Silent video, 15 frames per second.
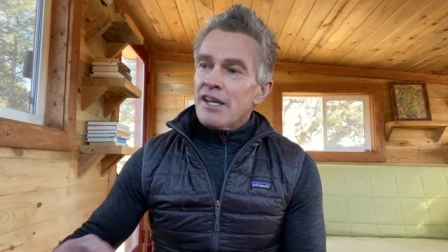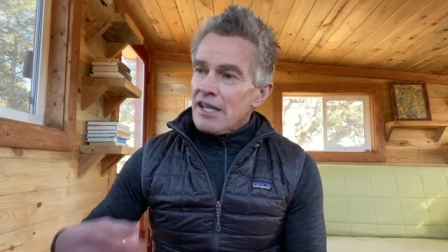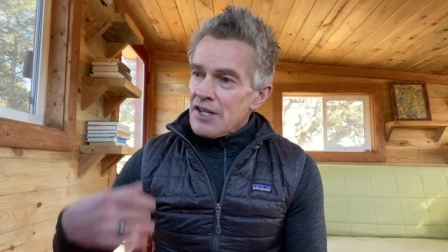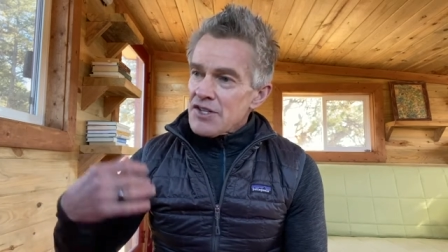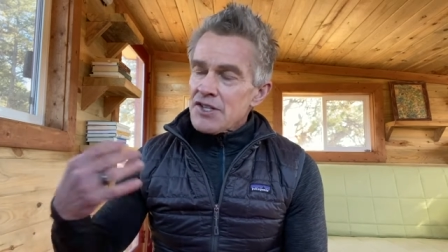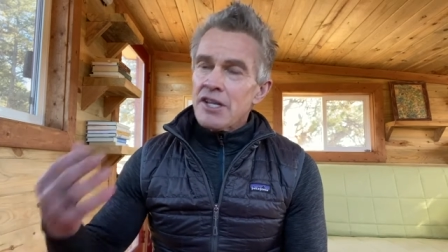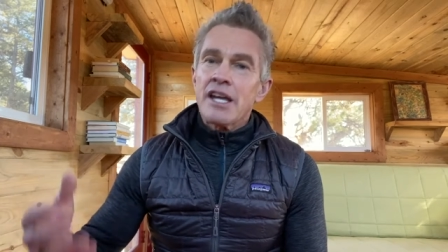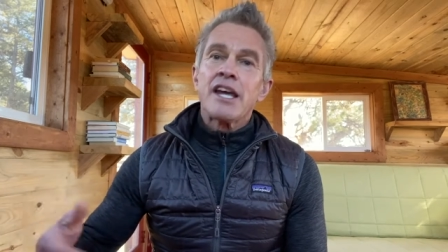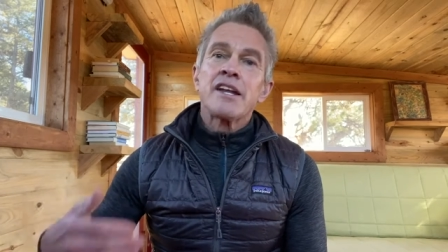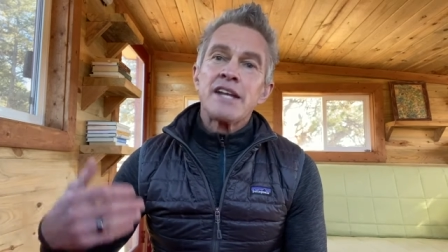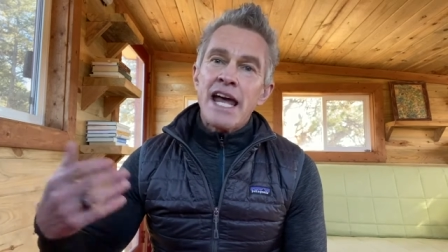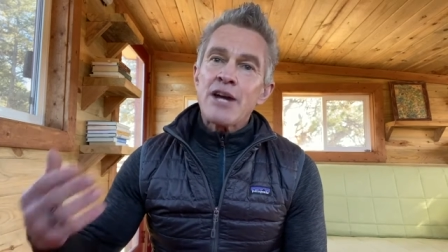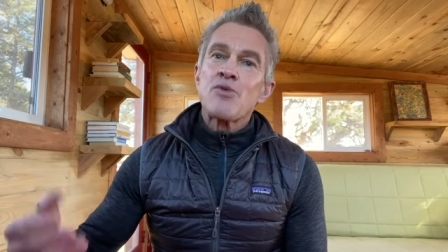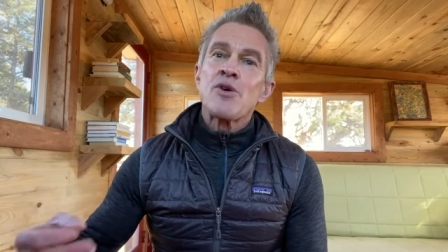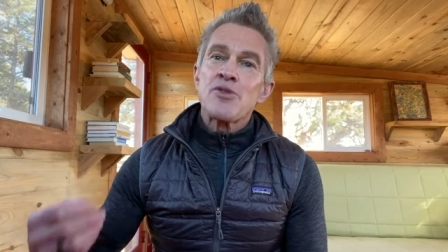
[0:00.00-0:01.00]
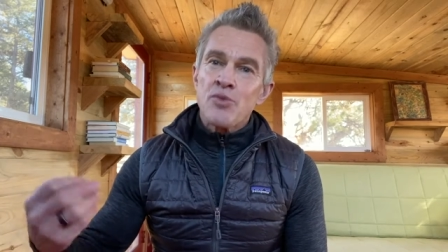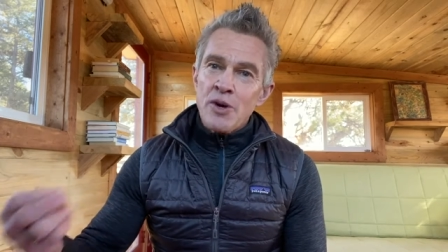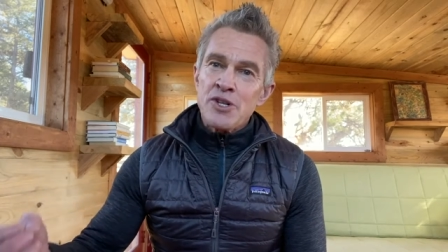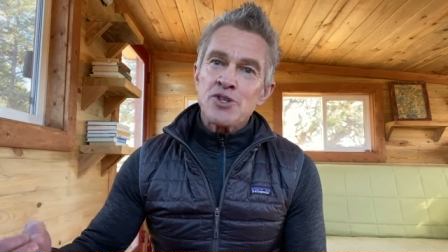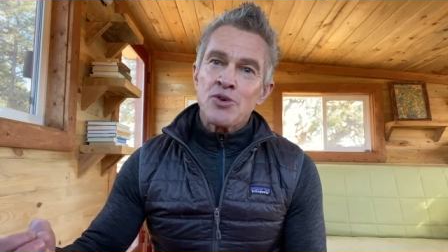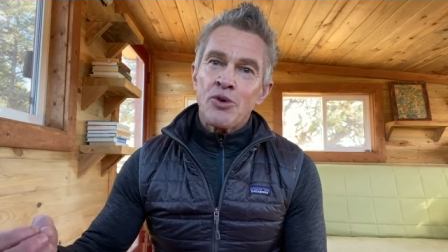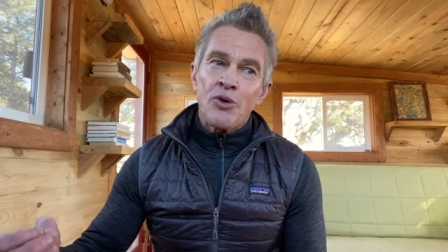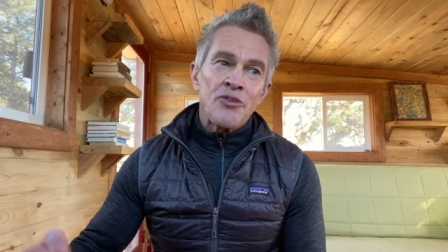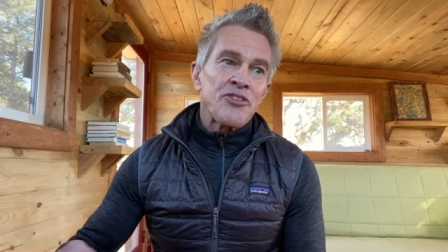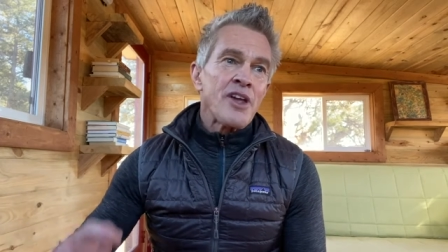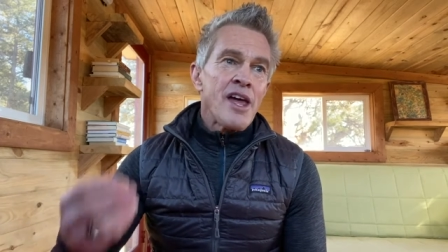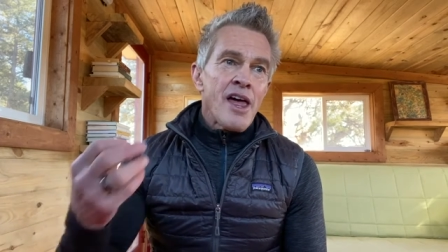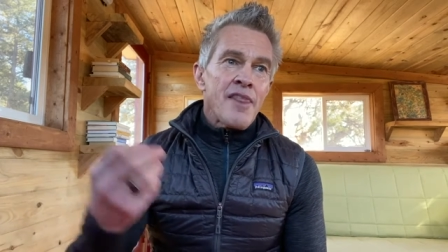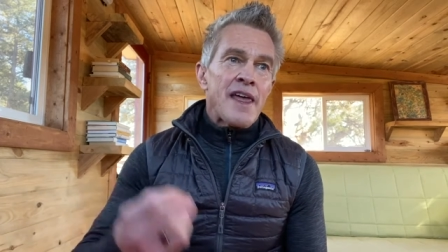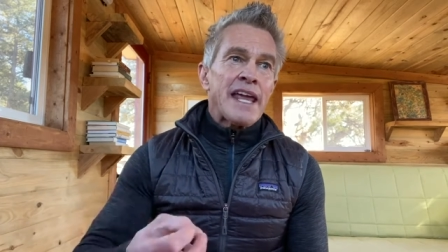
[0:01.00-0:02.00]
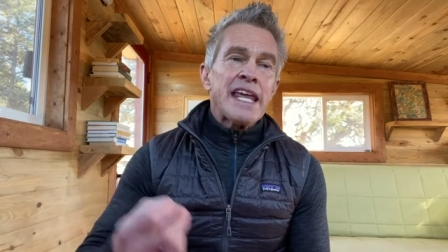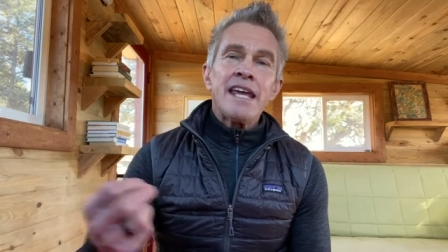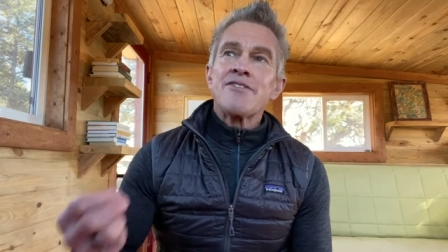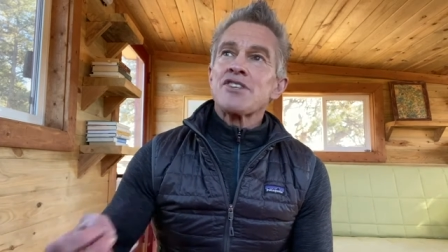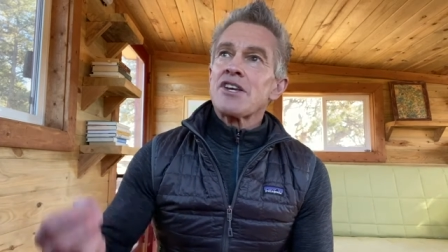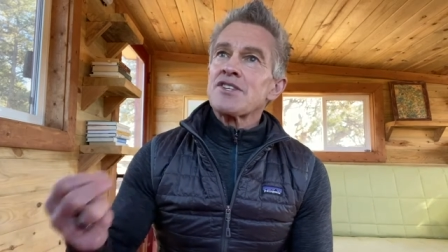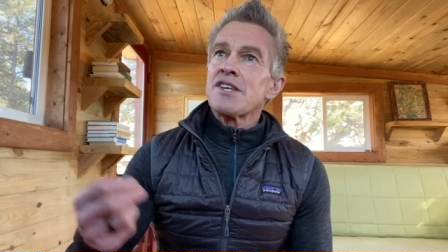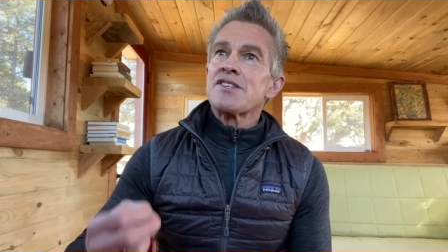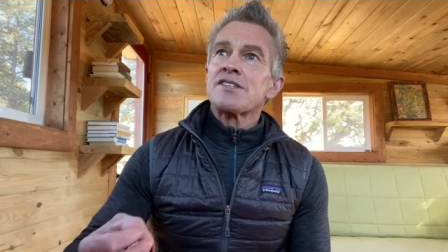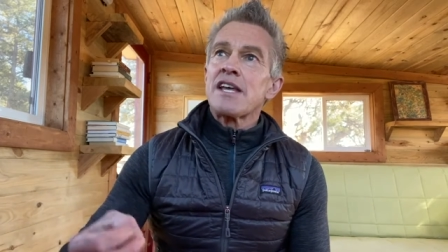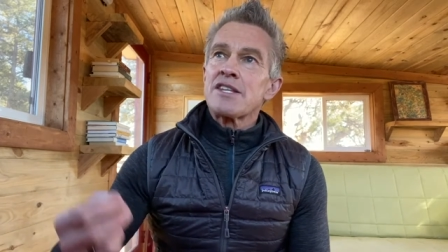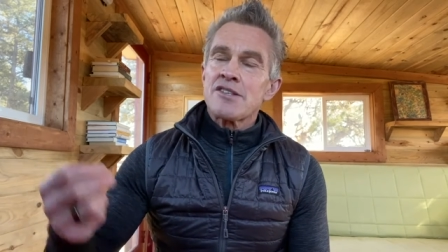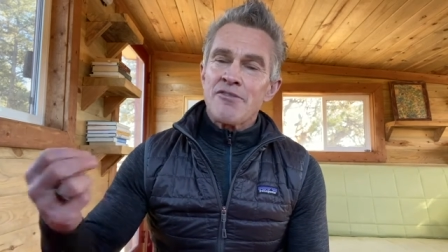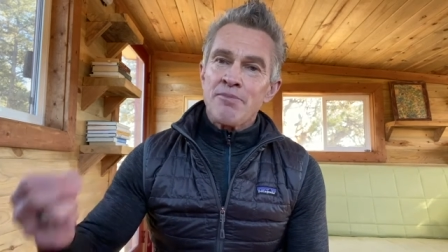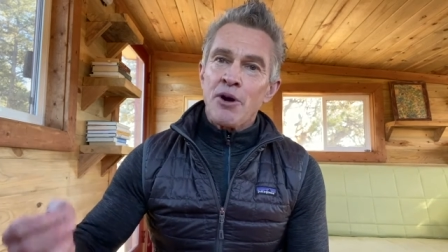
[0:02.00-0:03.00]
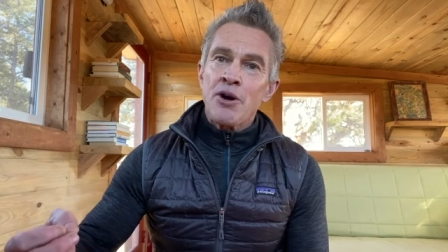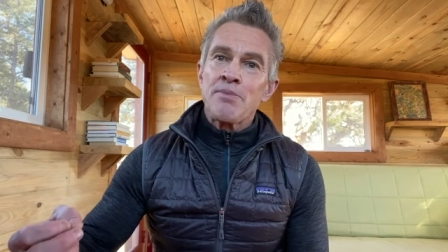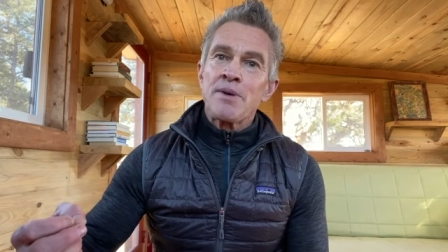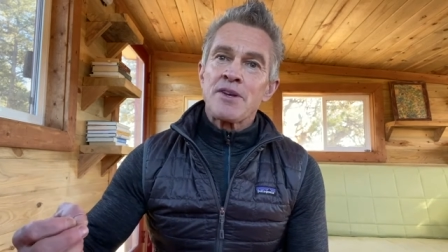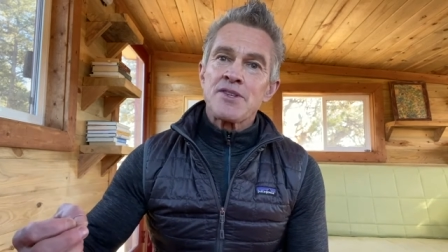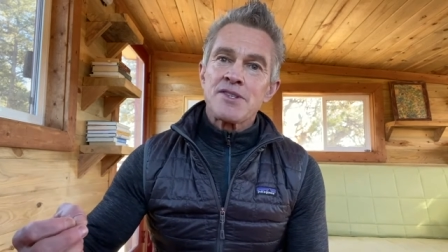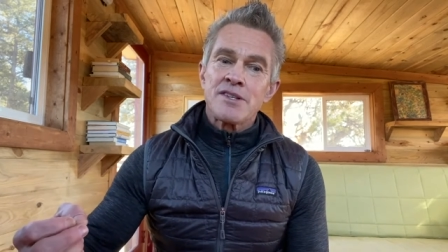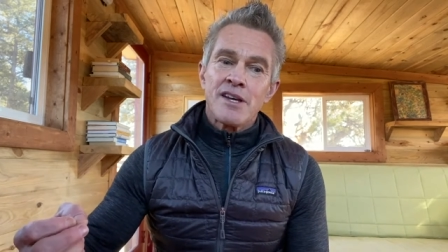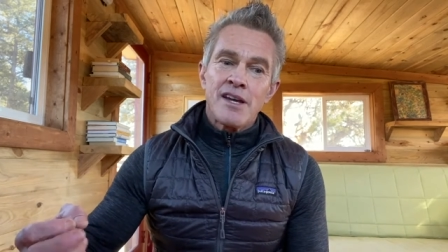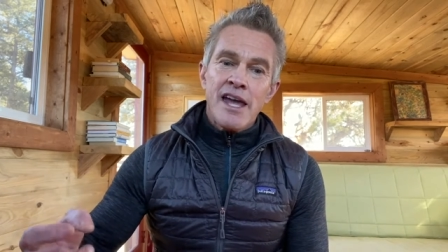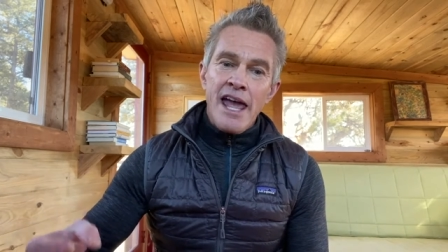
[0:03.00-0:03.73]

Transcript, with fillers: is to connect with rituals that gives us a sense of purpose,